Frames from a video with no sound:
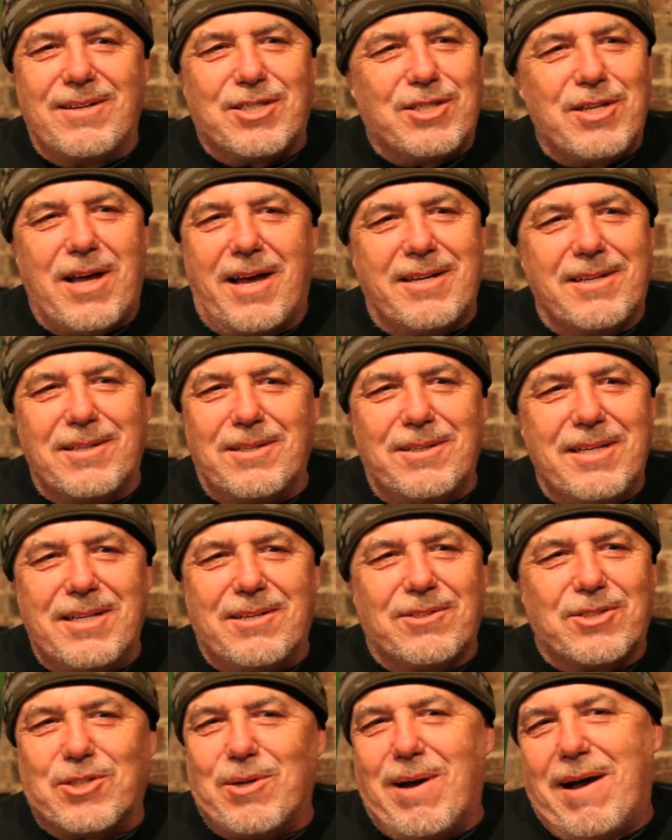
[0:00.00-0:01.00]
is not
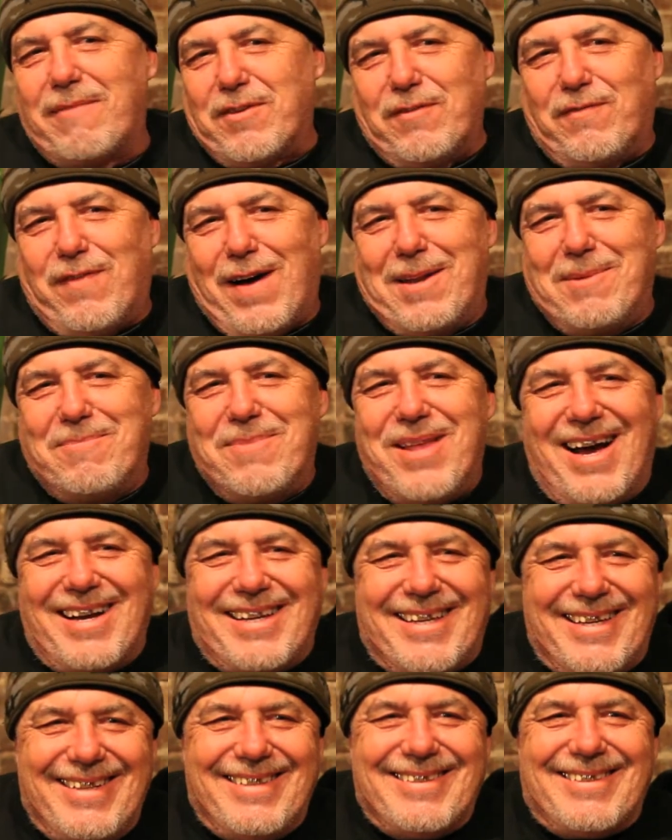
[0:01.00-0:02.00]
illegal, so I have to find him
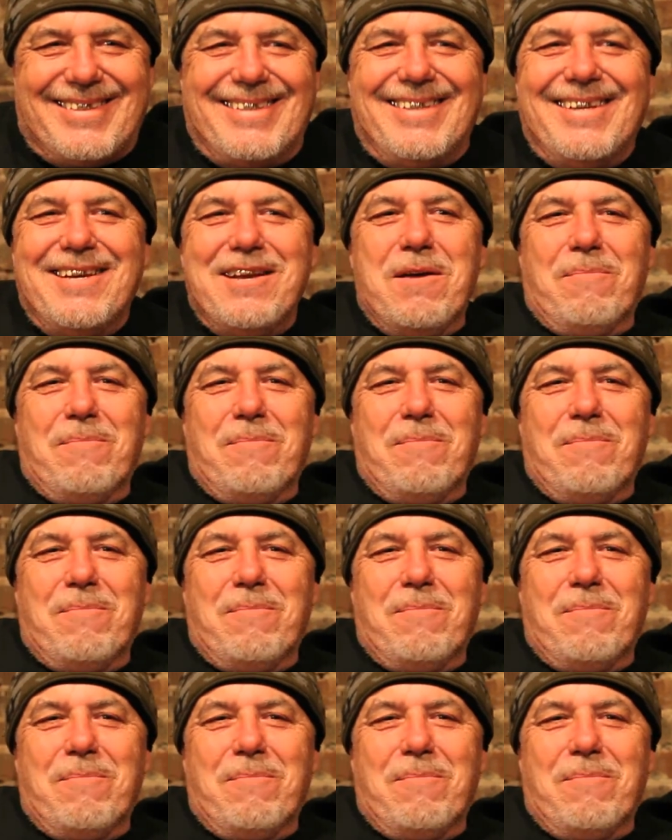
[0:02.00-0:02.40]
not guilty.